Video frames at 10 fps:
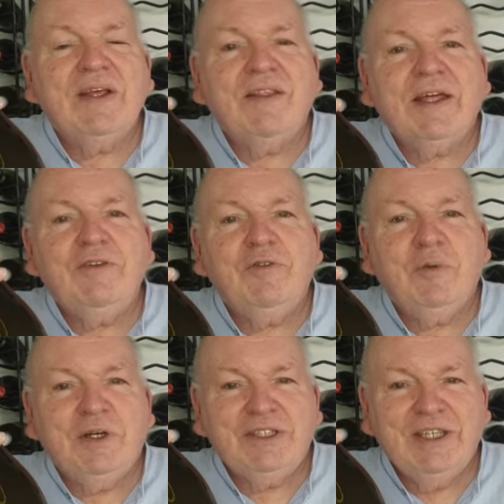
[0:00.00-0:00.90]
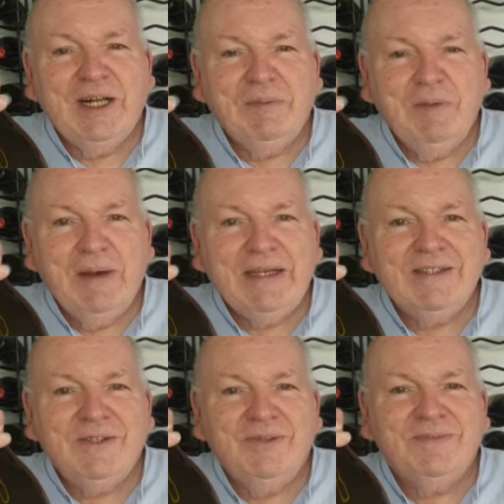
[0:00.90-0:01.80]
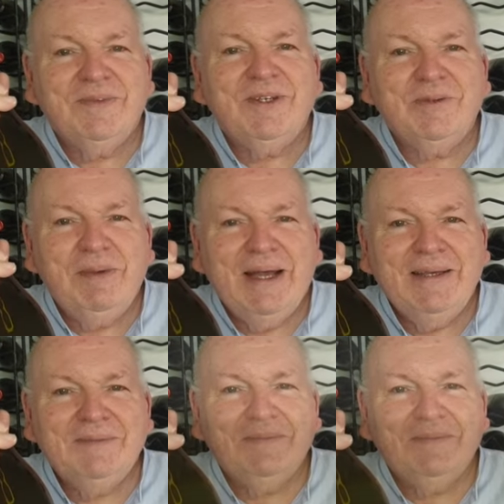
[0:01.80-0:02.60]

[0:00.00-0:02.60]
Thank you for watching. I'll be back soon. Goodbye.